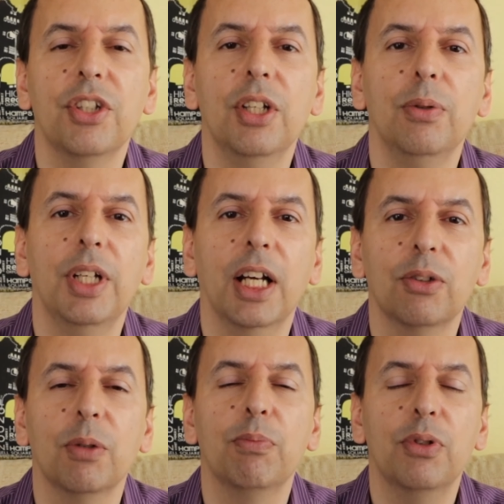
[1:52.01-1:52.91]
knowing how
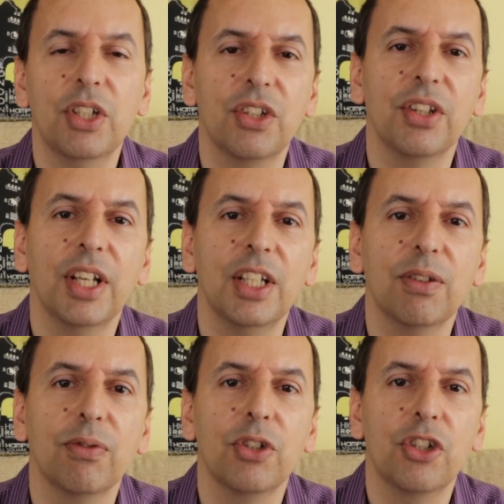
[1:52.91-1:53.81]
depressing that
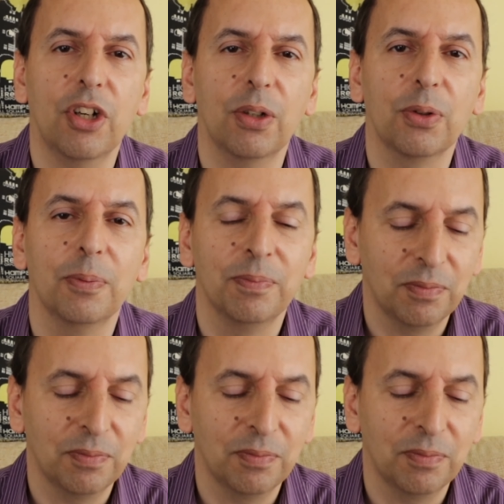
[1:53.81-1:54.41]
is for a child.